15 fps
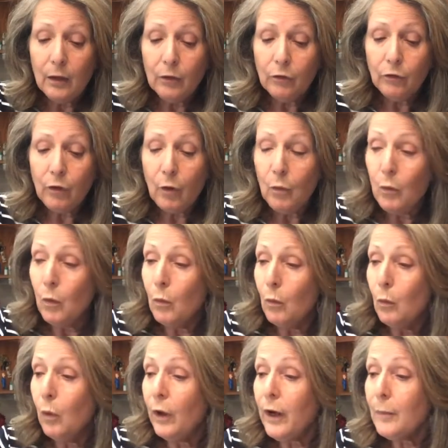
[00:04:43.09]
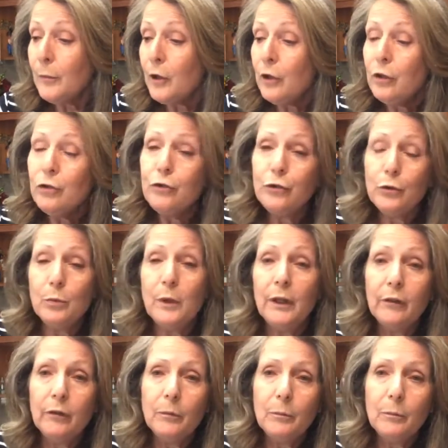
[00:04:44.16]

So what I'm going to do is,